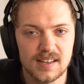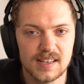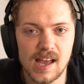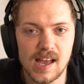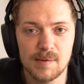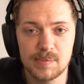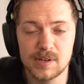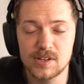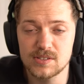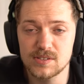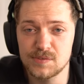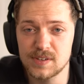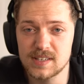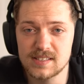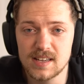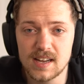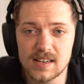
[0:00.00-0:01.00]
Yeah, because of
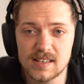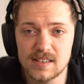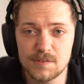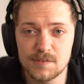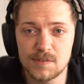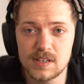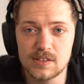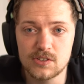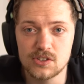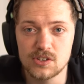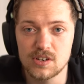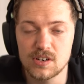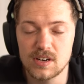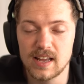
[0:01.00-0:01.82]
exactly that feature.